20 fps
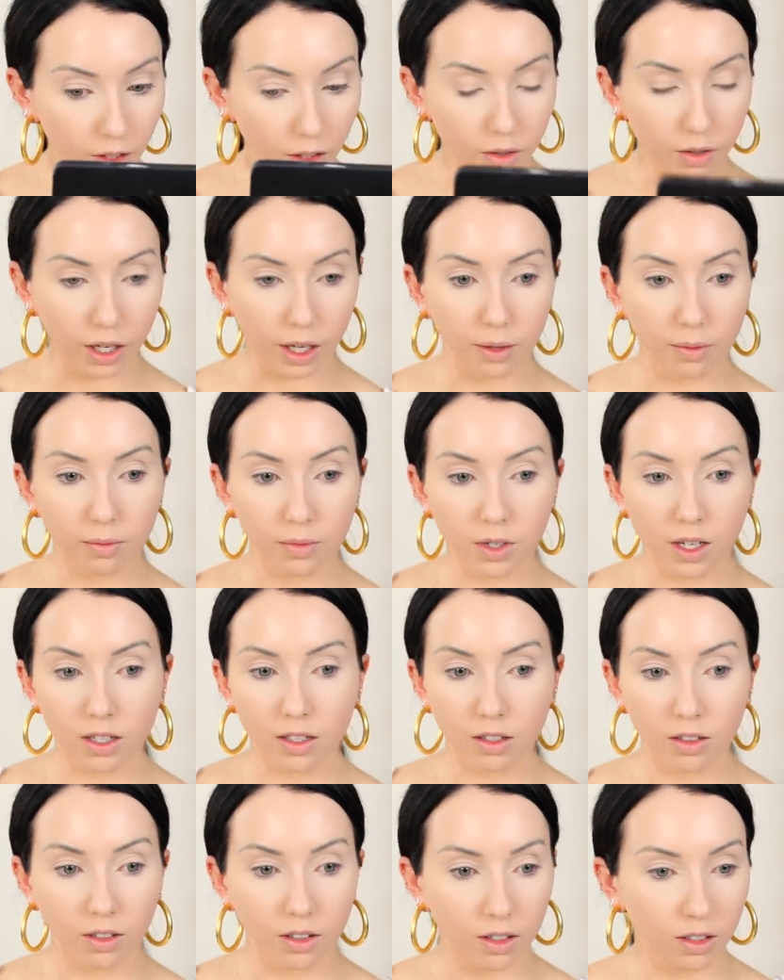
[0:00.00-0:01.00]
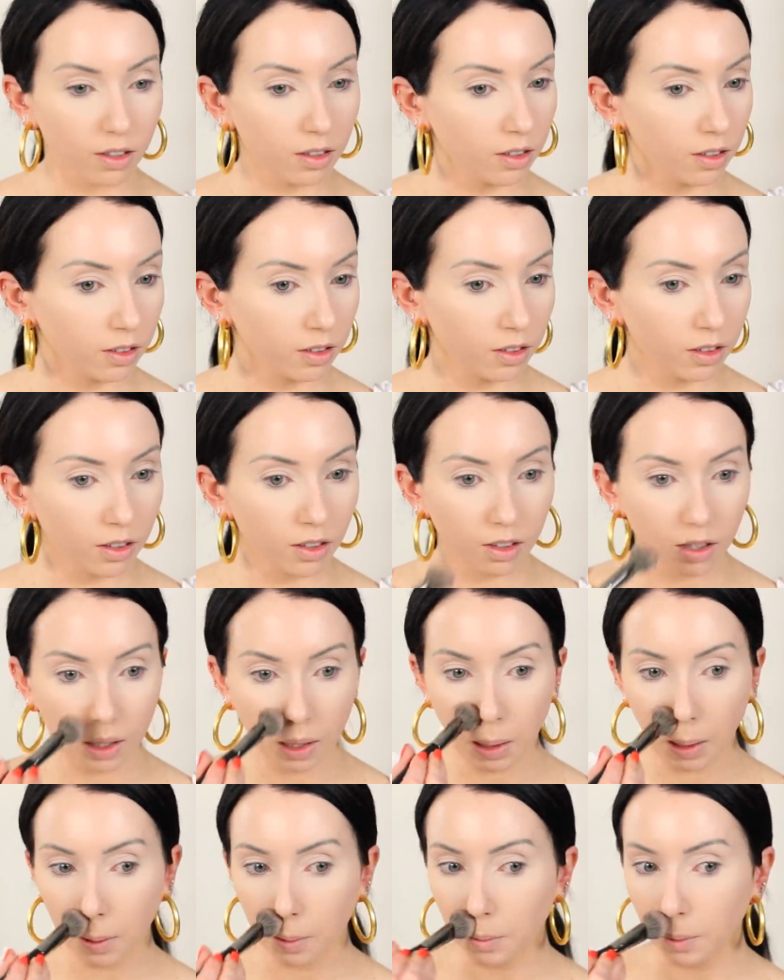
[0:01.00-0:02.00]
Okay, doesn't look
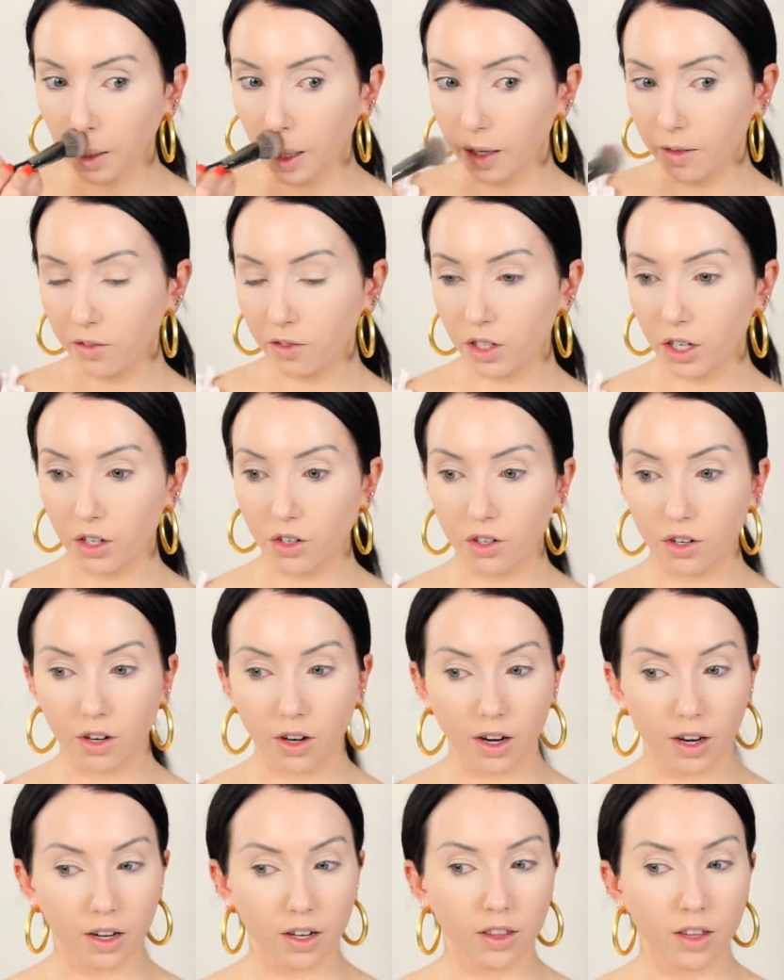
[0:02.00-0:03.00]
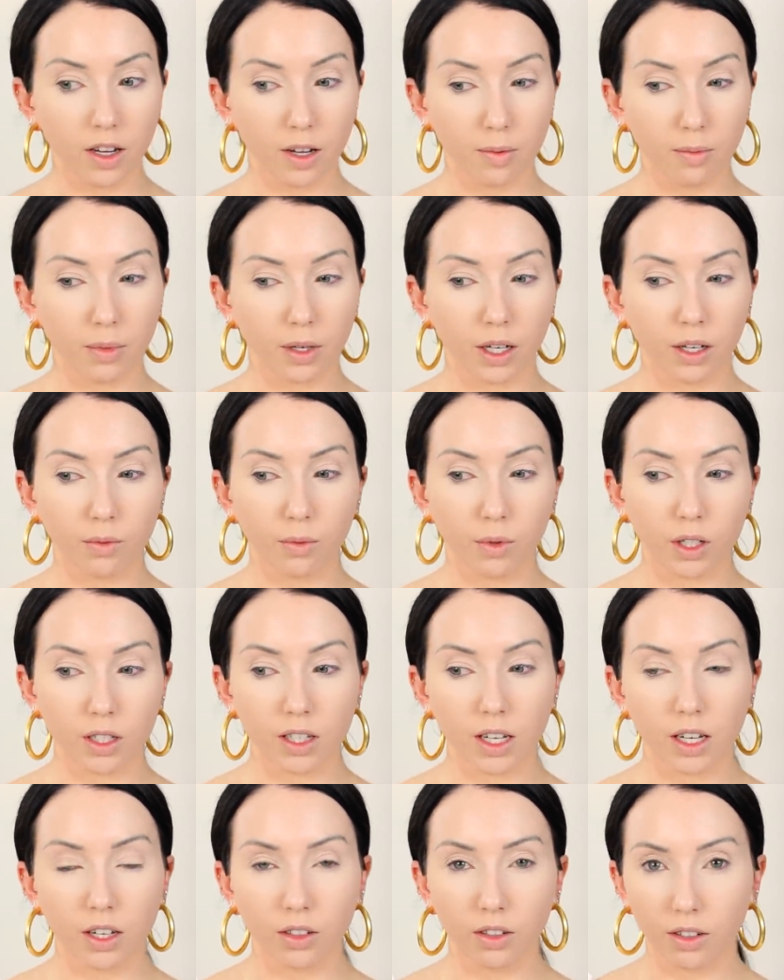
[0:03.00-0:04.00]
life-changing or anything, but I would
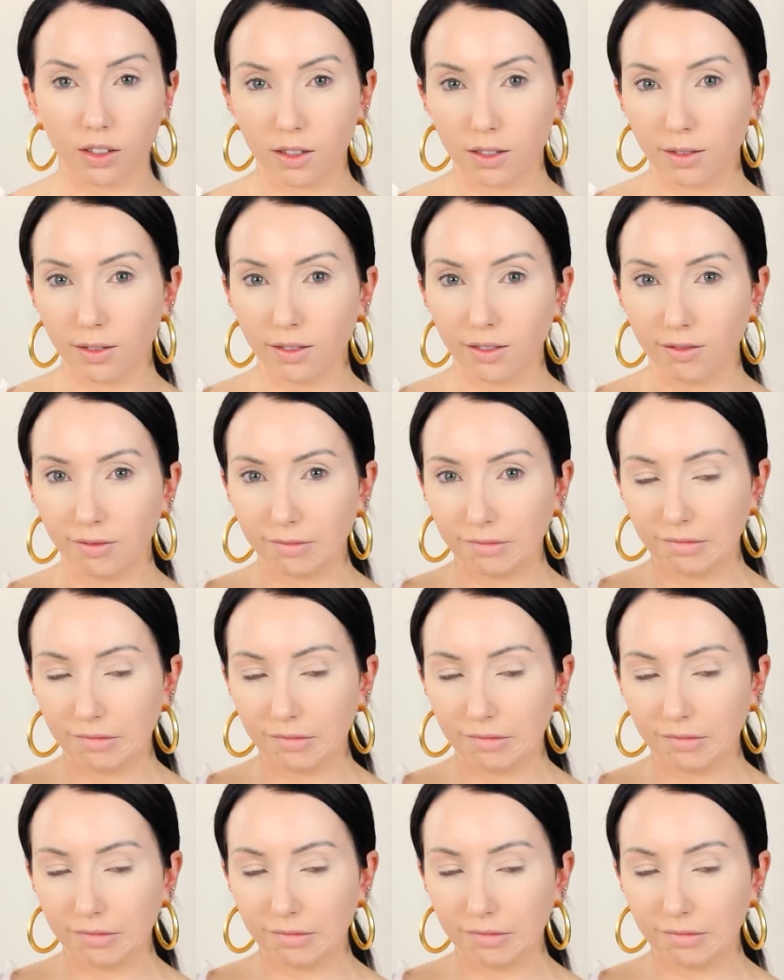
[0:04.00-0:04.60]
say it looks